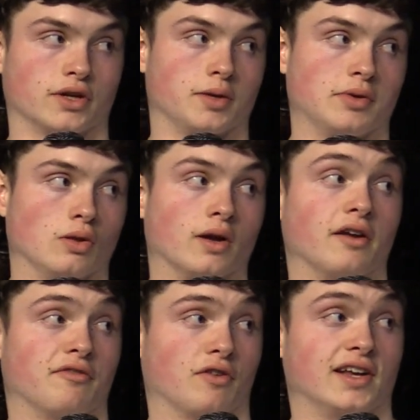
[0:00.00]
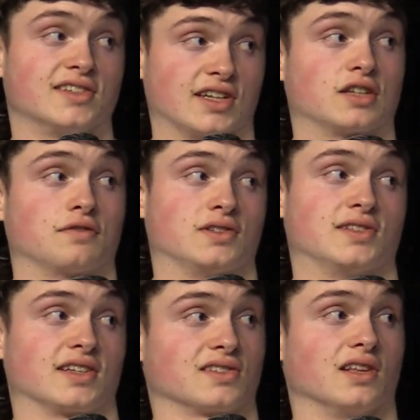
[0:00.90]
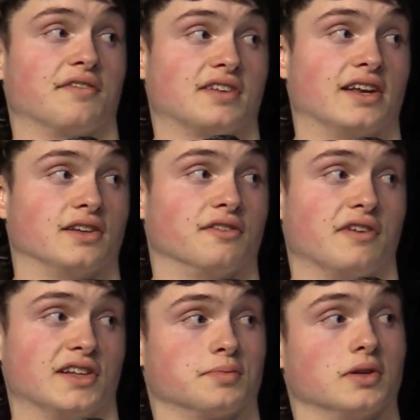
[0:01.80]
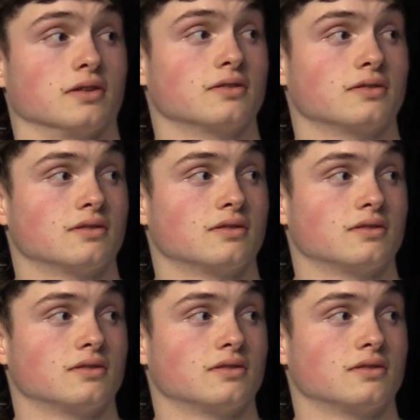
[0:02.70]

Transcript: are going to be looking for a six foot six left handed defenseman. Yeah.